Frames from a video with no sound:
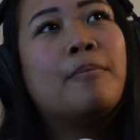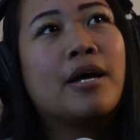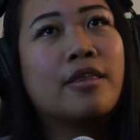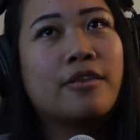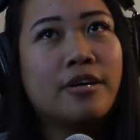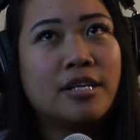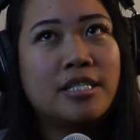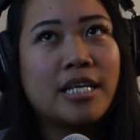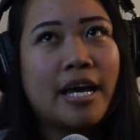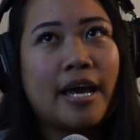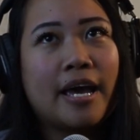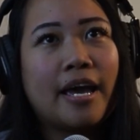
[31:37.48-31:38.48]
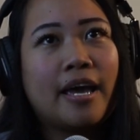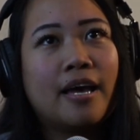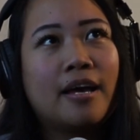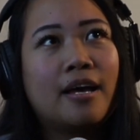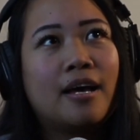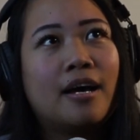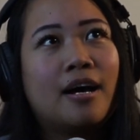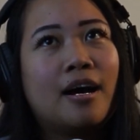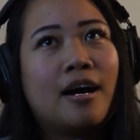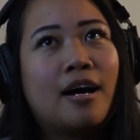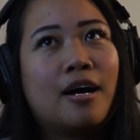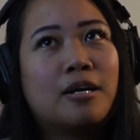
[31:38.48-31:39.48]
My third day,
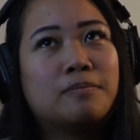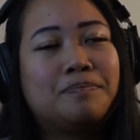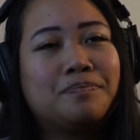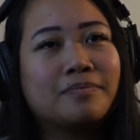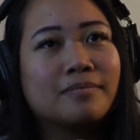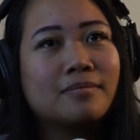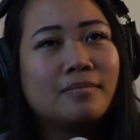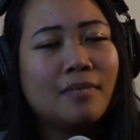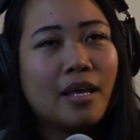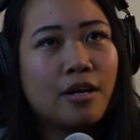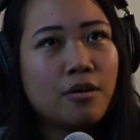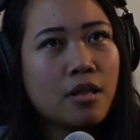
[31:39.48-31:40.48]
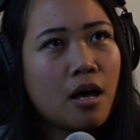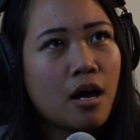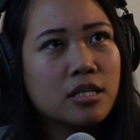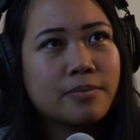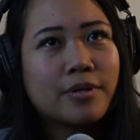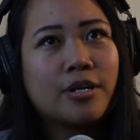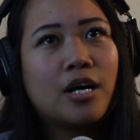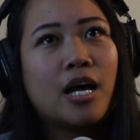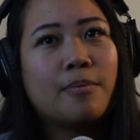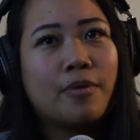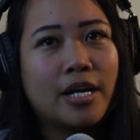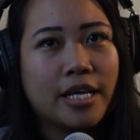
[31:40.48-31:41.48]
I go to the hospital.
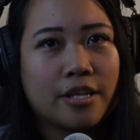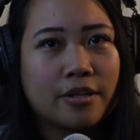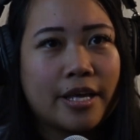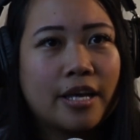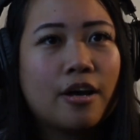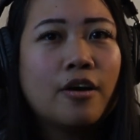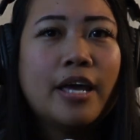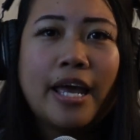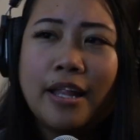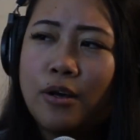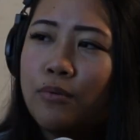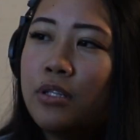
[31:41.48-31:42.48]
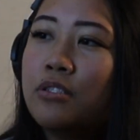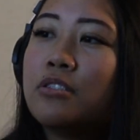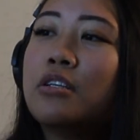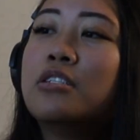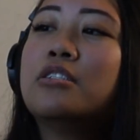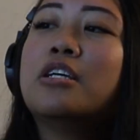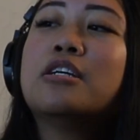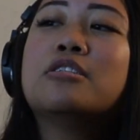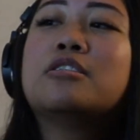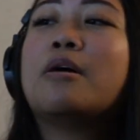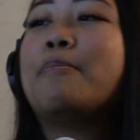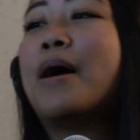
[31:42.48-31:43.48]
I'm ready. They're like, okay, like let's take a
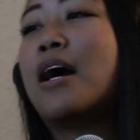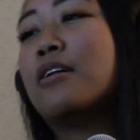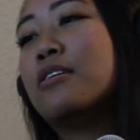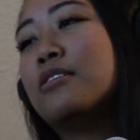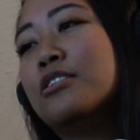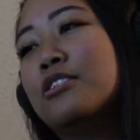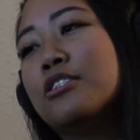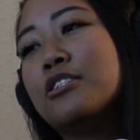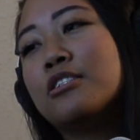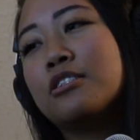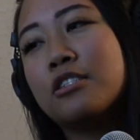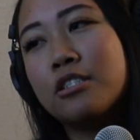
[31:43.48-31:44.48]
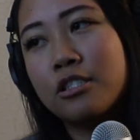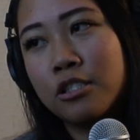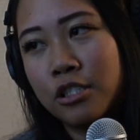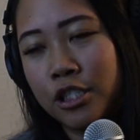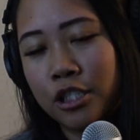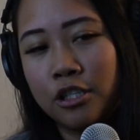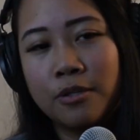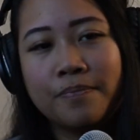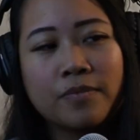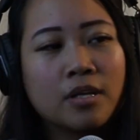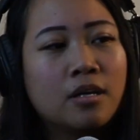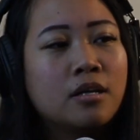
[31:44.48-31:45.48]
step back. Like let's just
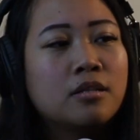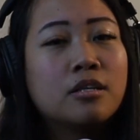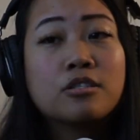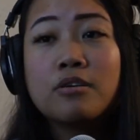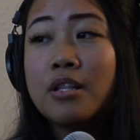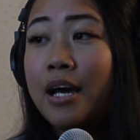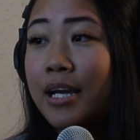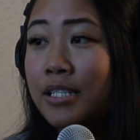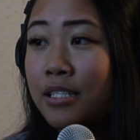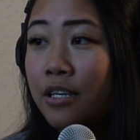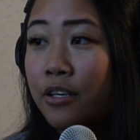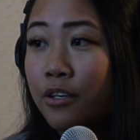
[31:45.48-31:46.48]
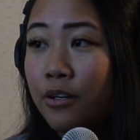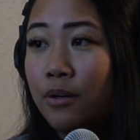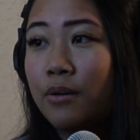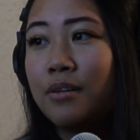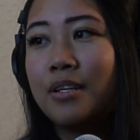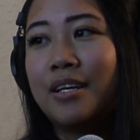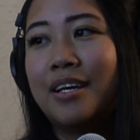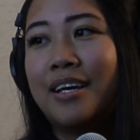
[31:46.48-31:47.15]
chill. Let's go to the ICU.